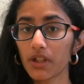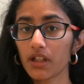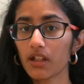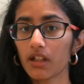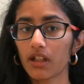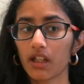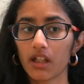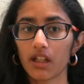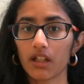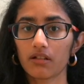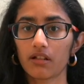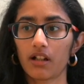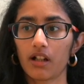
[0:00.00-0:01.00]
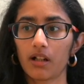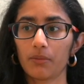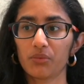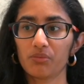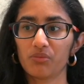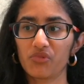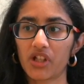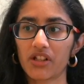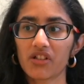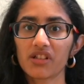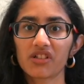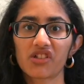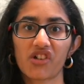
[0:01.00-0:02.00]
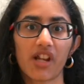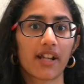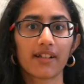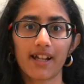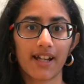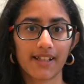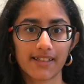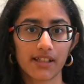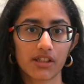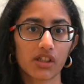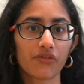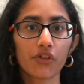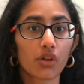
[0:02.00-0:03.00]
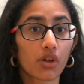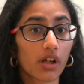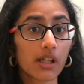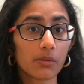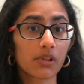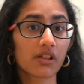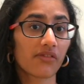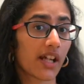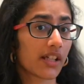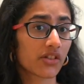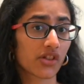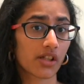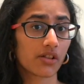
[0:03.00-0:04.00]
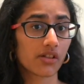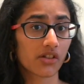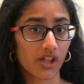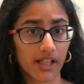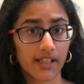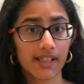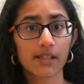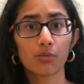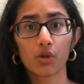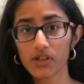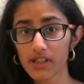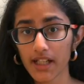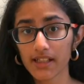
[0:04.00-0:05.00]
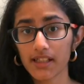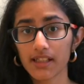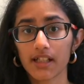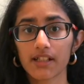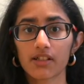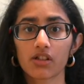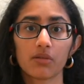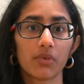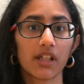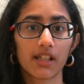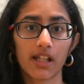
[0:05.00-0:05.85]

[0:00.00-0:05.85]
be a uh, general trend as such. If you're not able to find a general trend, it's most likely that it's going to be a